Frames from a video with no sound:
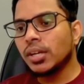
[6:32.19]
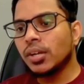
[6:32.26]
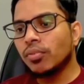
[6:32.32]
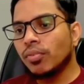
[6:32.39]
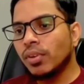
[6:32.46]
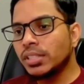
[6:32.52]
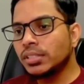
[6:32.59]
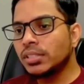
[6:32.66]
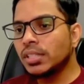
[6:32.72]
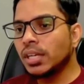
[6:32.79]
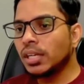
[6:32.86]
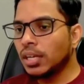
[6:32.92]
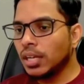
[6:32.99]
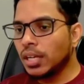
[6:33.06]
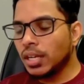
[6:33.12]
Once the
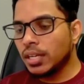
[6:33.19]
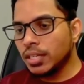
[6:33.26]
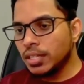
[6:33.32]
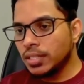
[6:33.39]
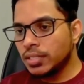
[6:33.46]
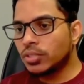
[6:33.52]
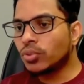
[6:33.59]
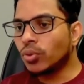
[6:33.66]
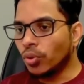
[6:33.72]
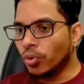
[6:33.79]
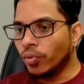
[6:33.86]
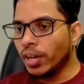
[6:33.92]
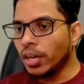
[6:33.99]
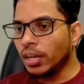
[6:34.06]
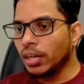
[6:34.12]
delay is
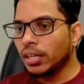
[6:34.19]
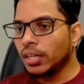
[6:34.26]
over,